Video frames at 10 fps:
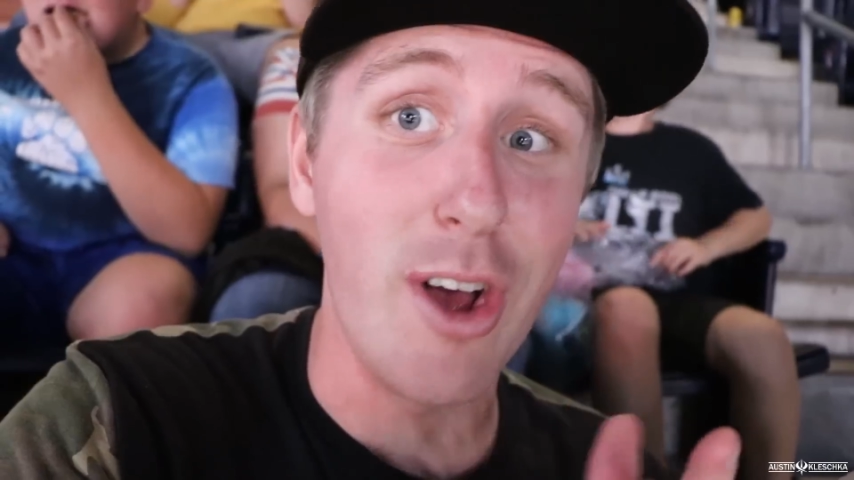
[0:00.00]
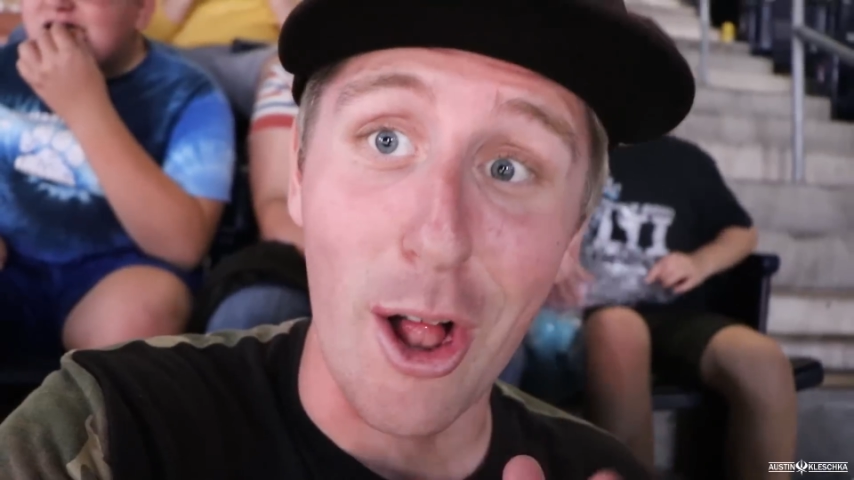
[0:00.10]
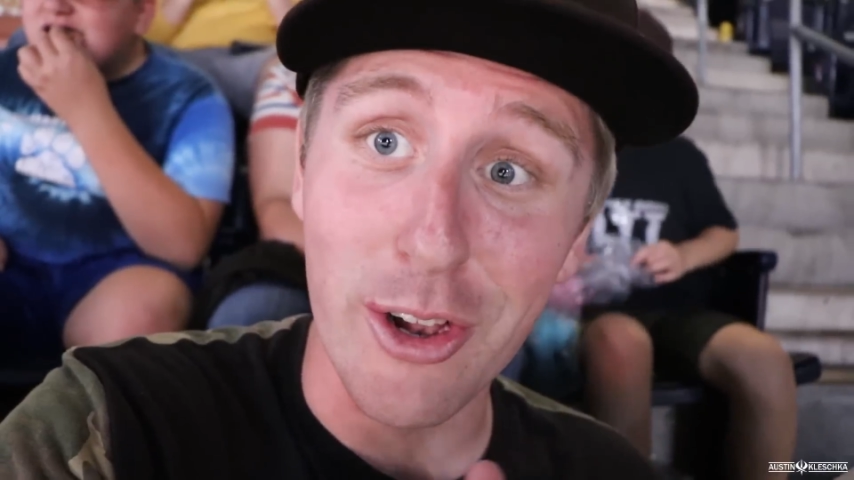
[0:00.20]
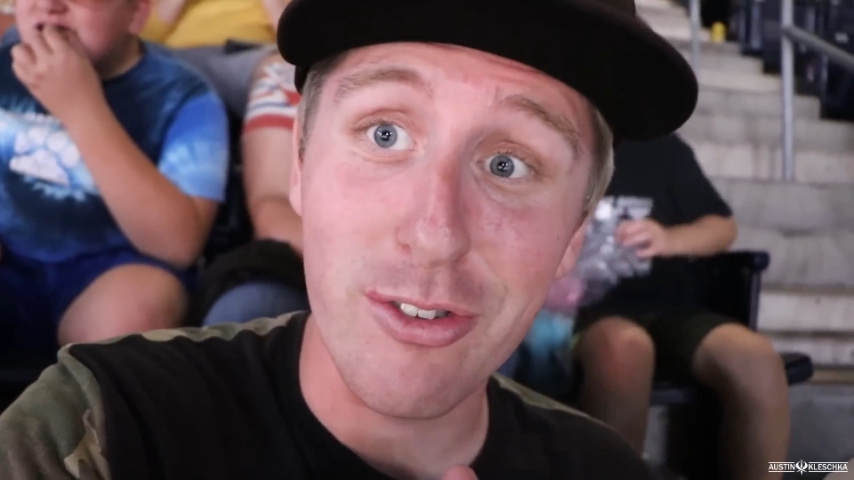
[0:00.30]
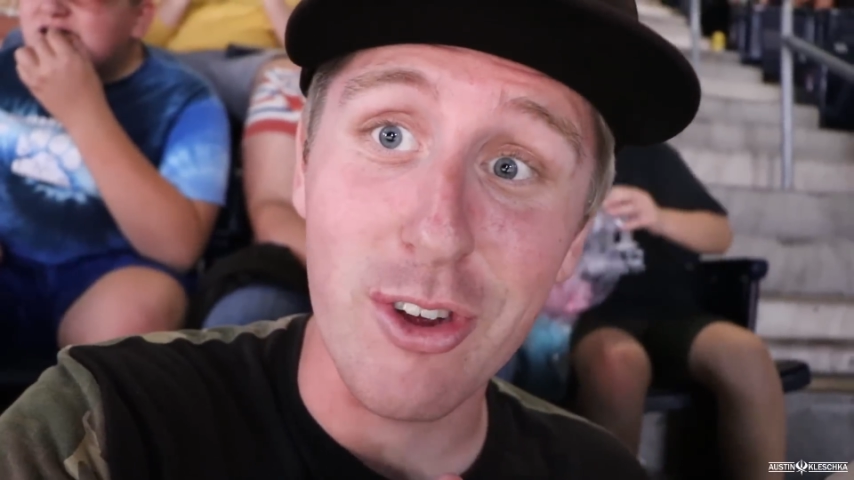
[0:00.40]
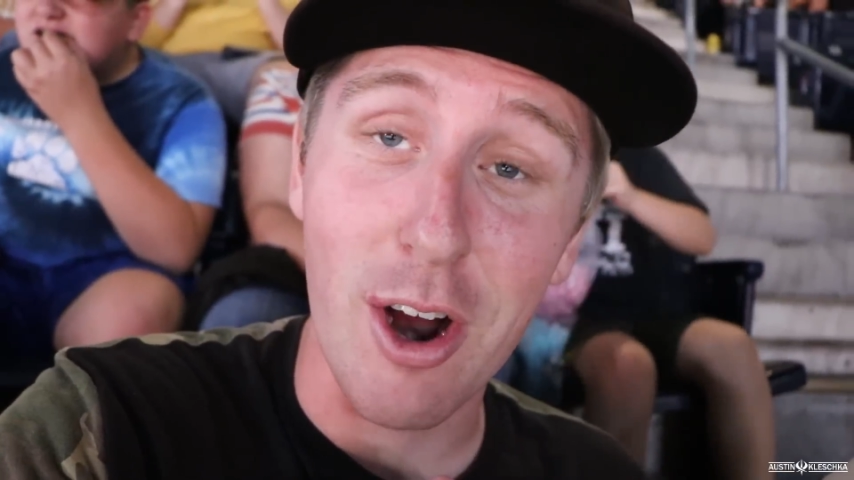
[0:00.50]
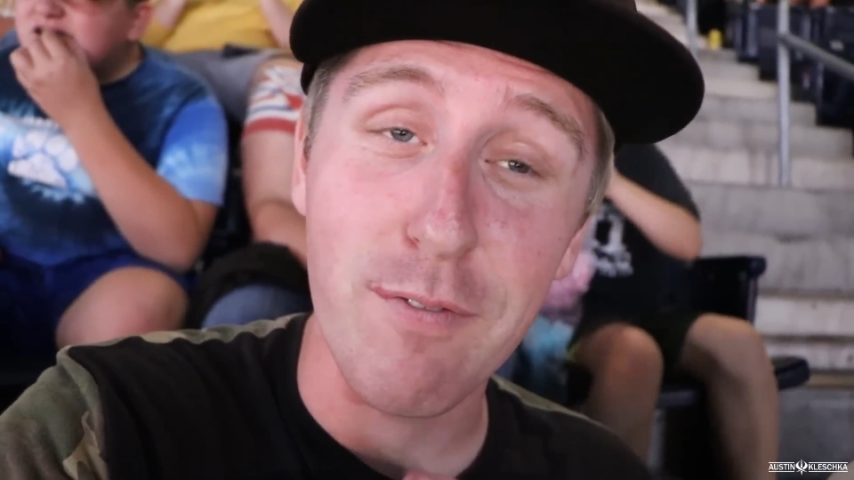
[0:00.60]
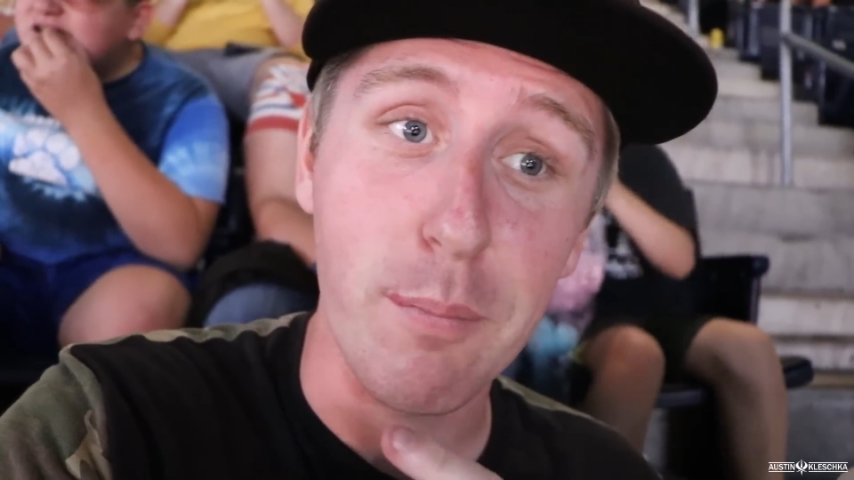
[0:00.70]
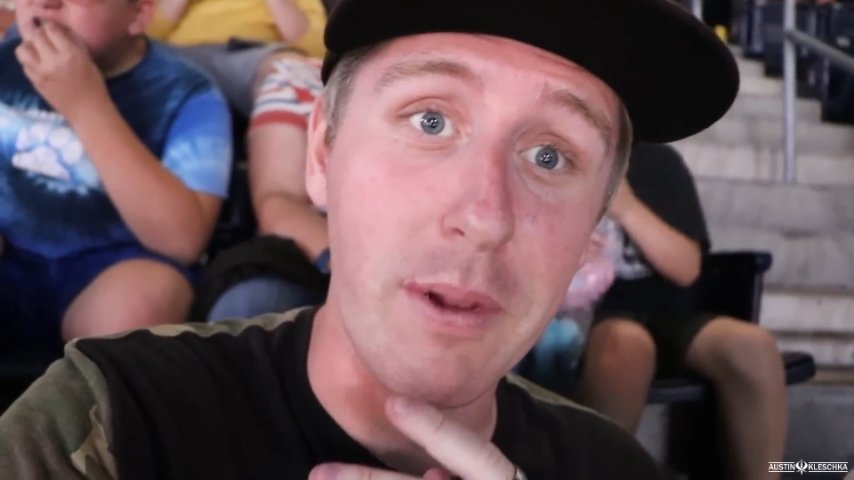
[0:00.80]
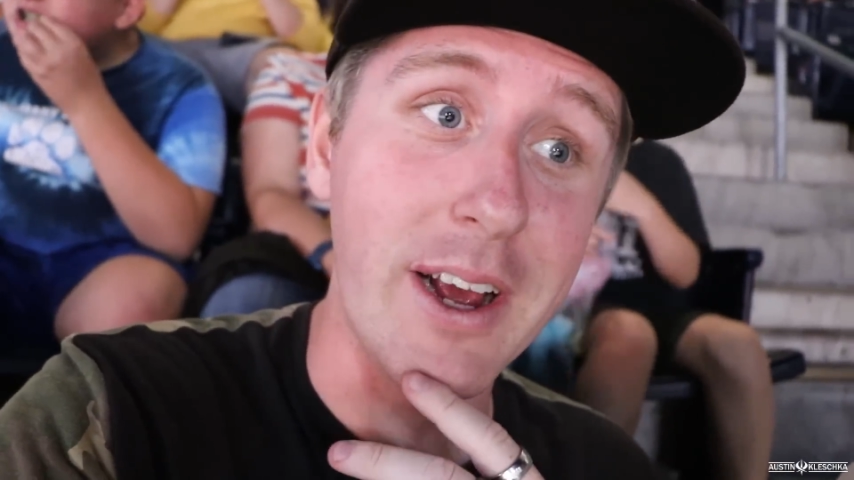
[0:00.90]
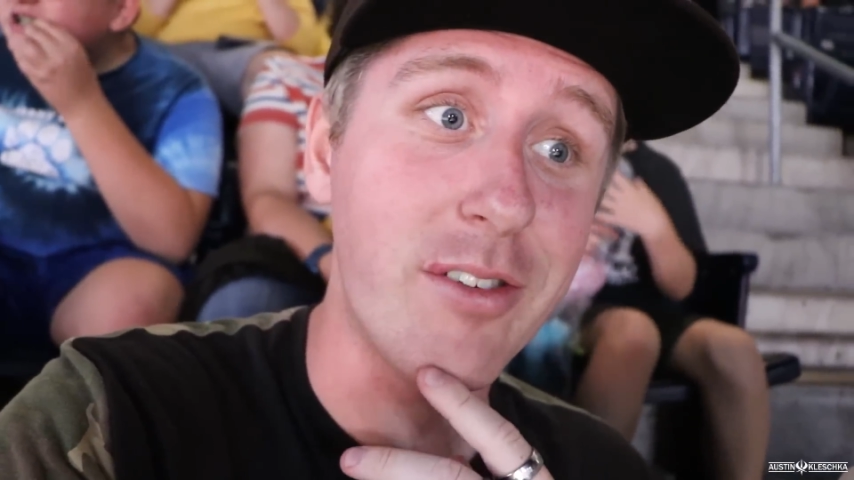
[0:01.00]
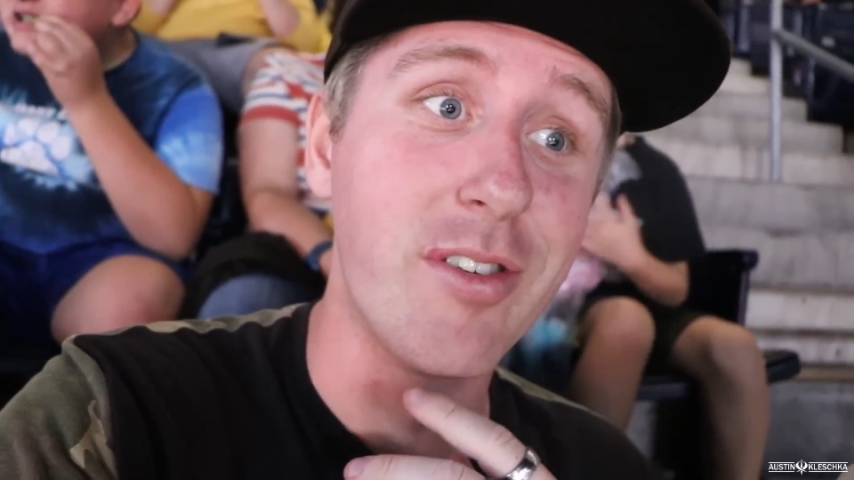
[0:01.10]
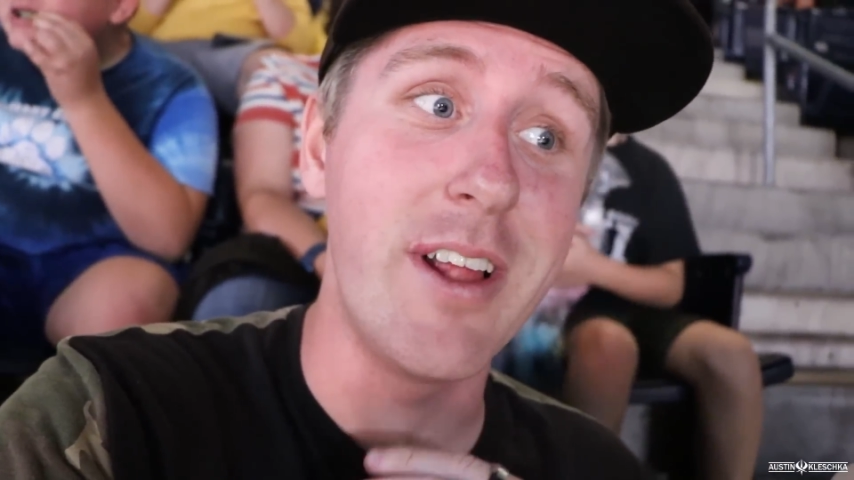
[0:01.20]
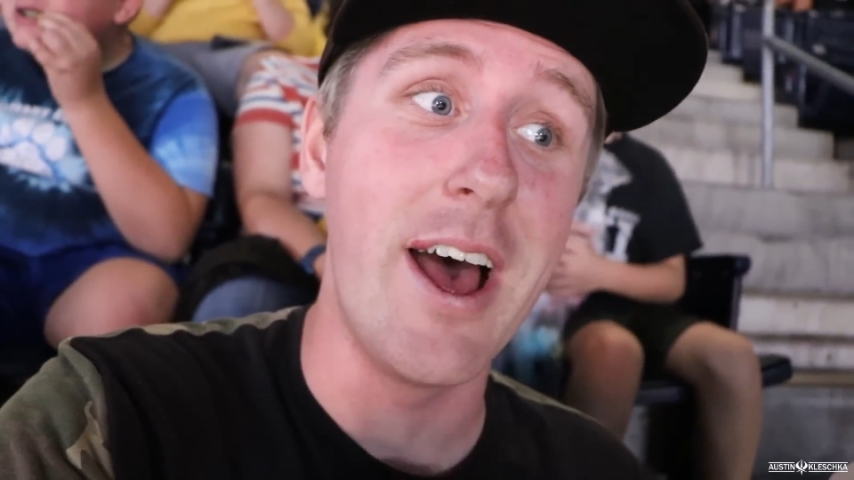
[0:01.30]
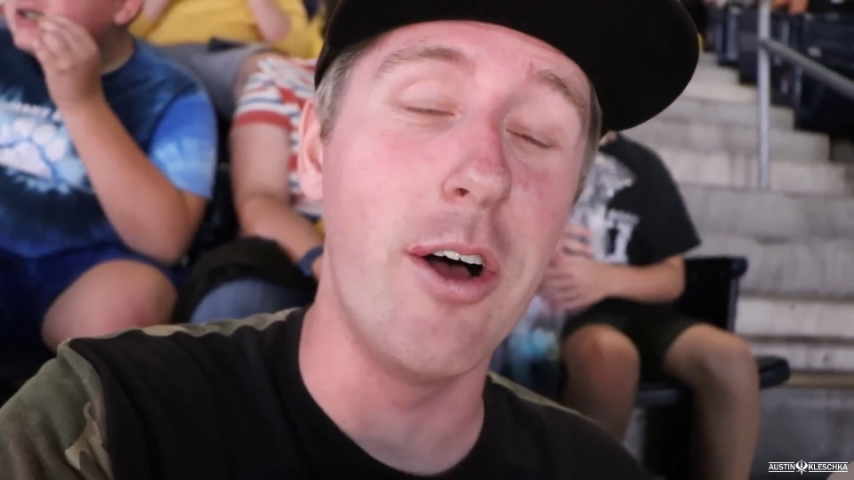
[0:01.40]
Solid start from Blake
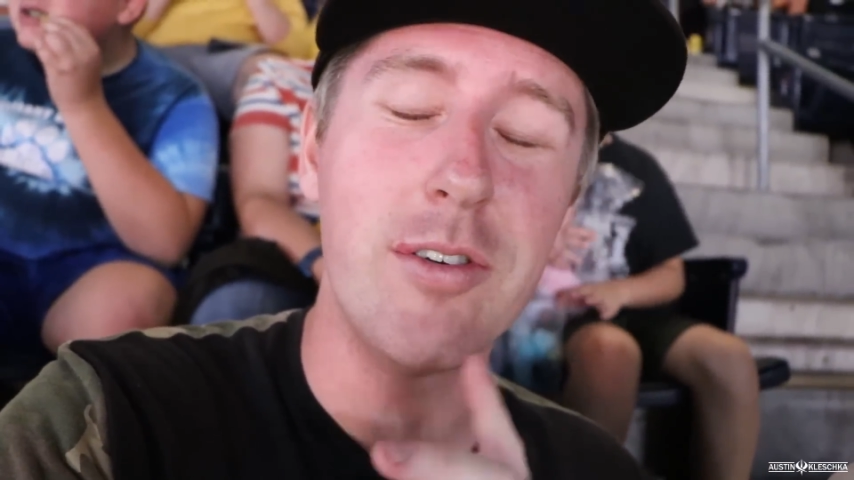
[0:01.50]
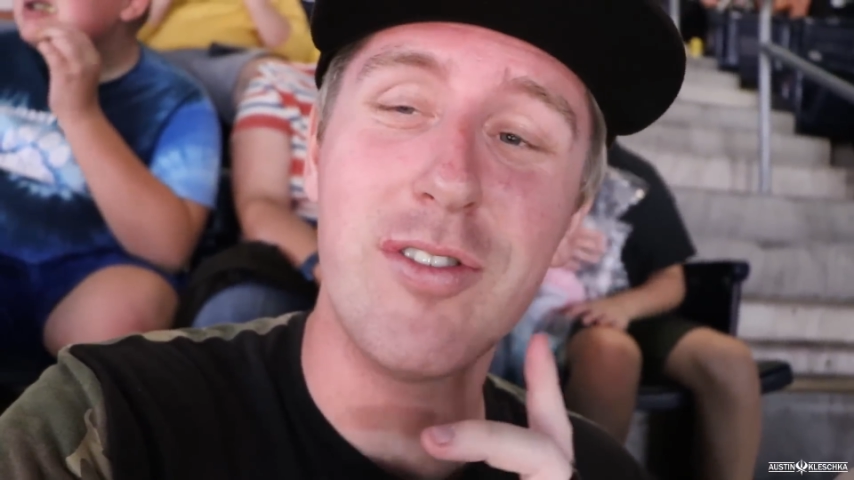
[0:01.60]
Snell.